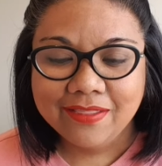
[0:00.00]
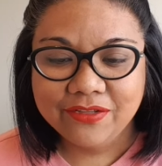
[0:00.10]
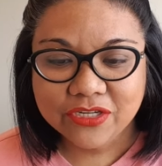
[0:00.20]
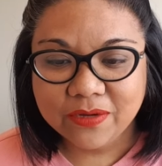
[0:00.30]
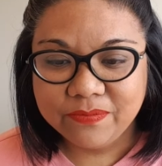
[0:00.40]
The
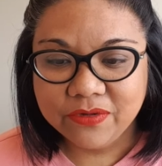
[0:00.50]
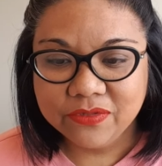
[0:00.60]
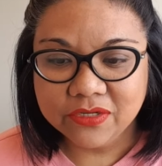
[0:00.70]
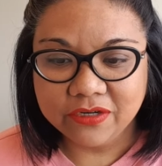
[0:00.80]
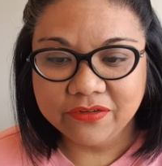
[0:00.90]
top
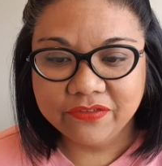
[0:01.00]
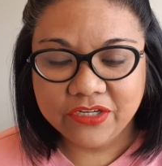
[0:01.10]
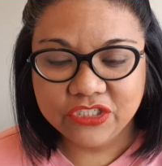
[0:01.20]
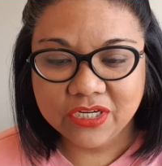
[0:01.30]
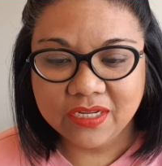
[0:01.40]
notes are
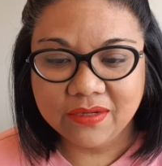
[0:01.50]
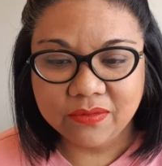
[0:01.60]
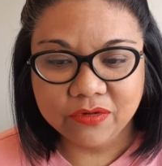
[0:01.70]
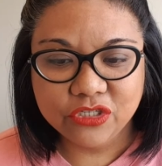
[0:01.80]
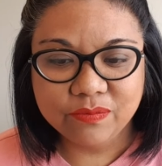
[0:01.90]
freesia,
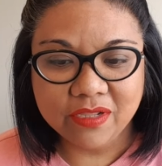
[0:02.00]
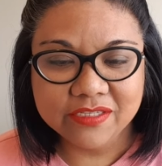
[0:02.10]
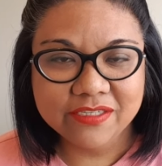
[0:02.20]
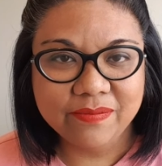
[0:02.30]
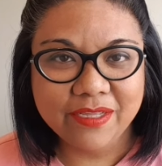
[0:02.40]
orange
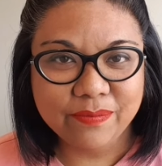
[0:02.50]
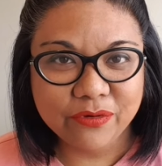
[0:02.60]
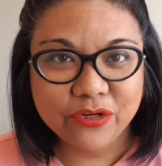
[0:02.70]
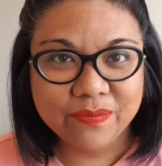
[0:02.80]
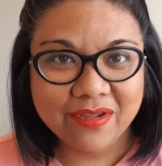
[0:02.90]
blossom, and
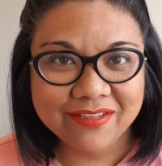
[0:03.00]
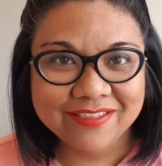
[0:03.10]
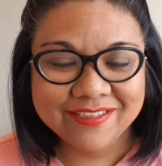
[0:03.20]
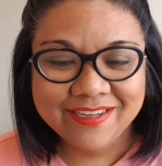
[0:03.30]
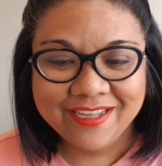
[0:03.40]

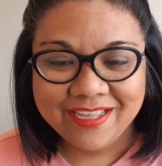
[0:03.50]
bergamot.